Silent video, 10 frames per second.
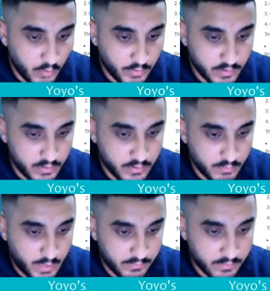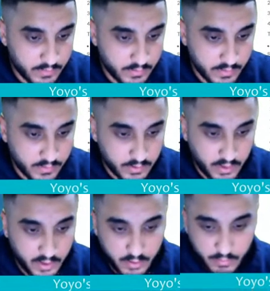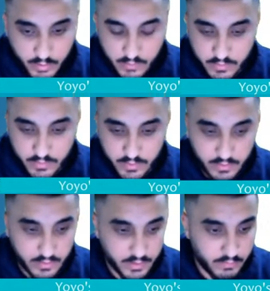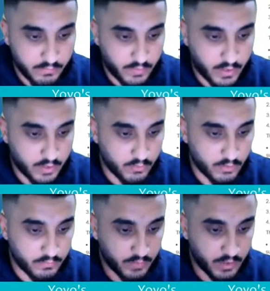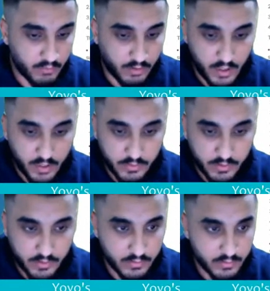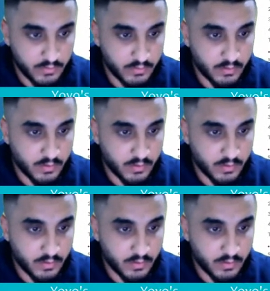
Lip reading: Open system preferences, security, privacy, and firewall options.